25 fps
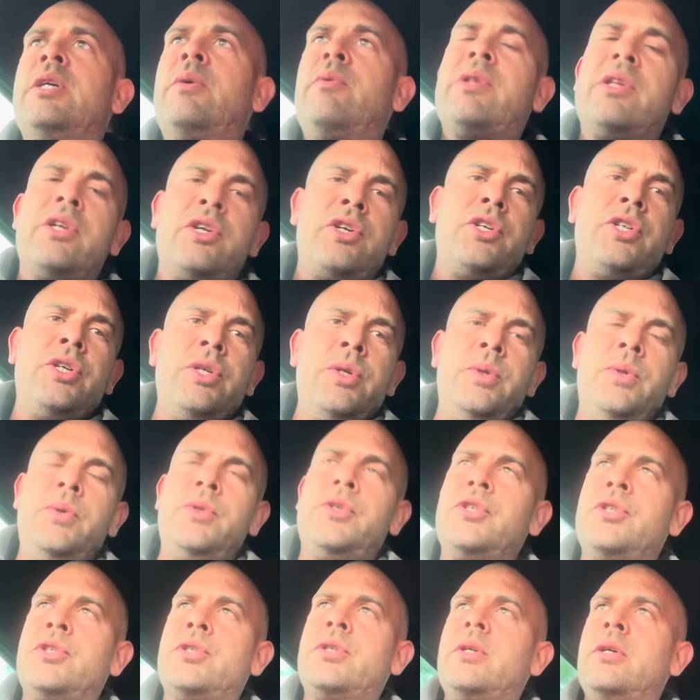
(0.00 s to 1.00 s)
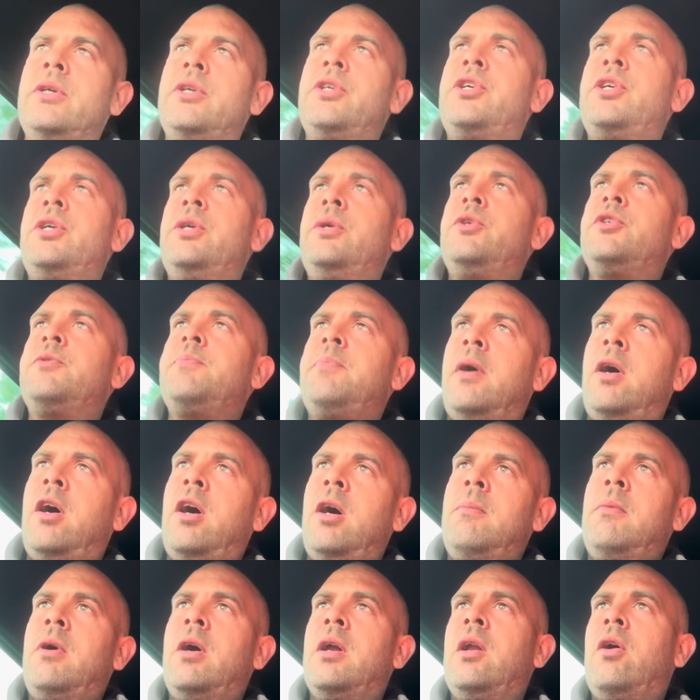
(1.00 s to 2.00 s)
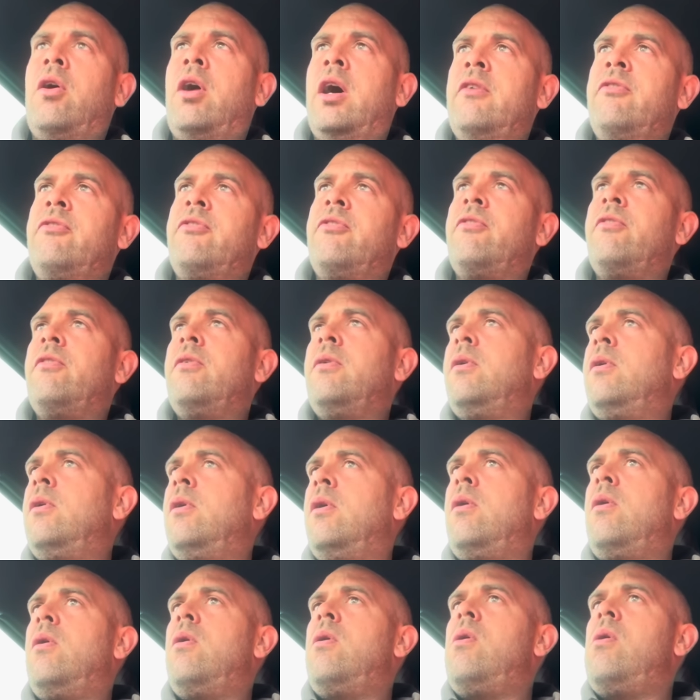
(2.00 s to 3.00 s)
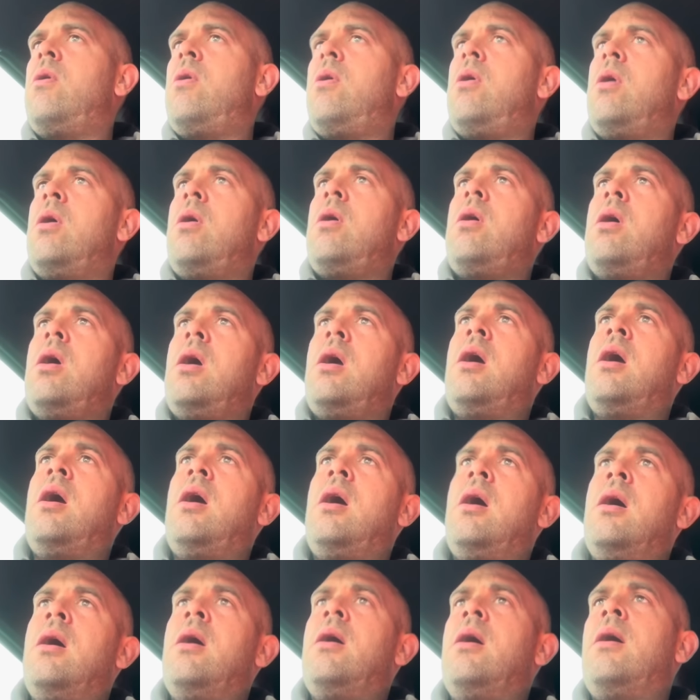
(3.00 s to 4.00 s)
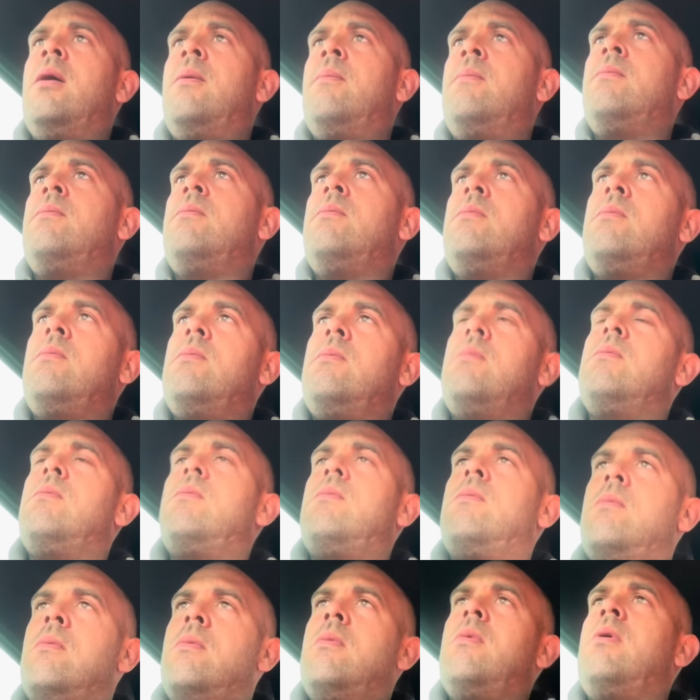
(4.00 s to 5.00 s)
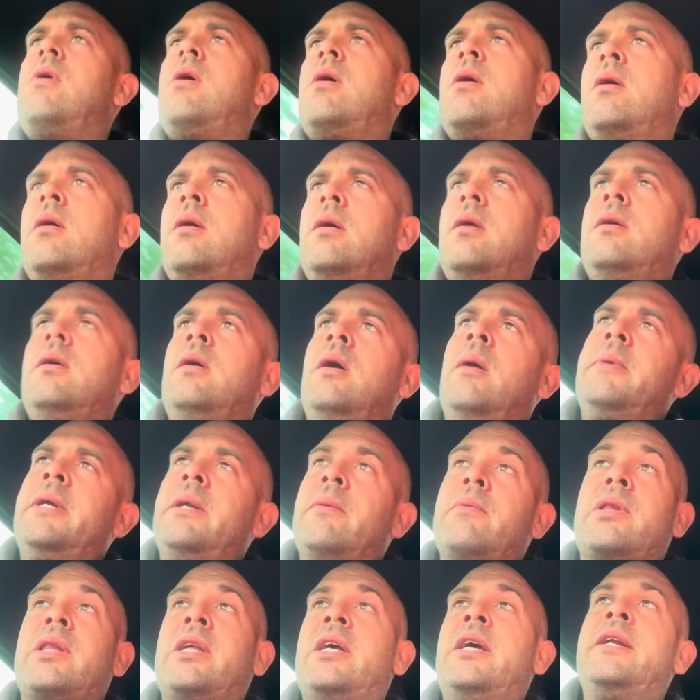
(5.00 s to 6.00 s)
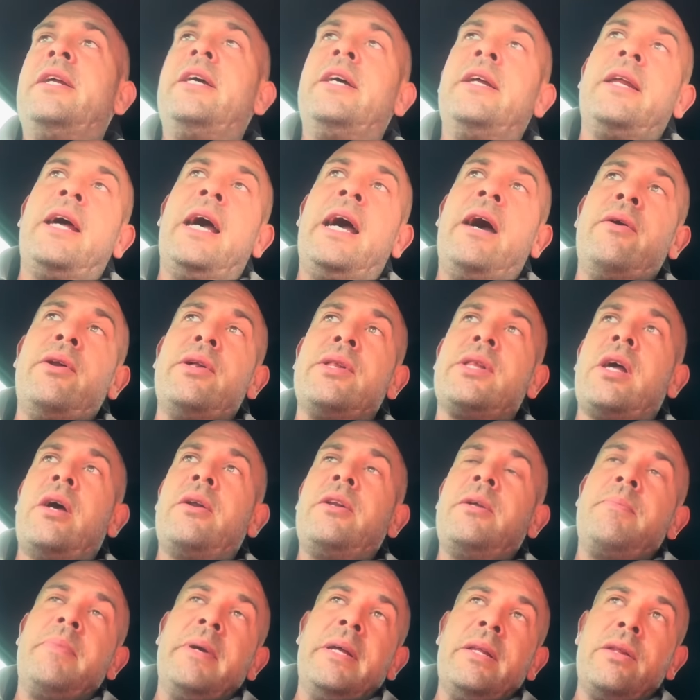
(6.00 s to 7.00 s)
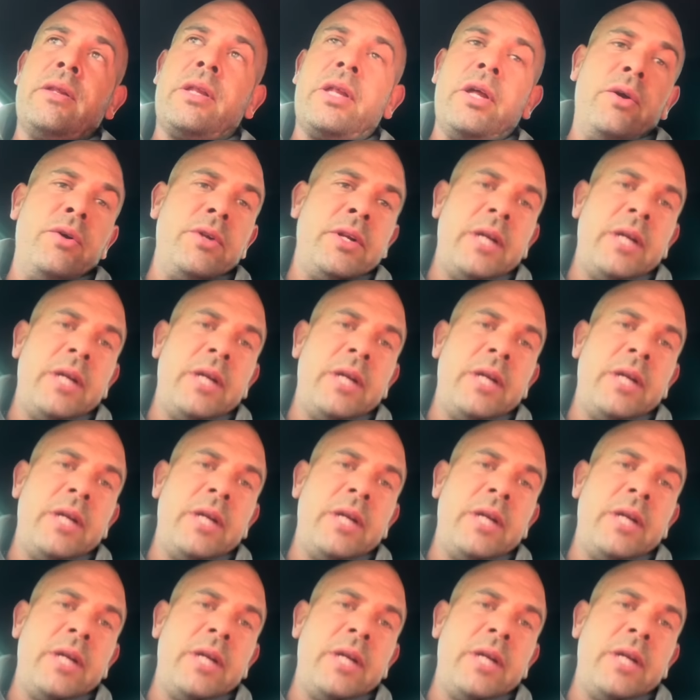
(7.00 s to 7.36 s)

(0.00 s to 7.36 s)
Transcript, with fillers: a huge part of my life. I mean, I'm sitting here now and it's only been 2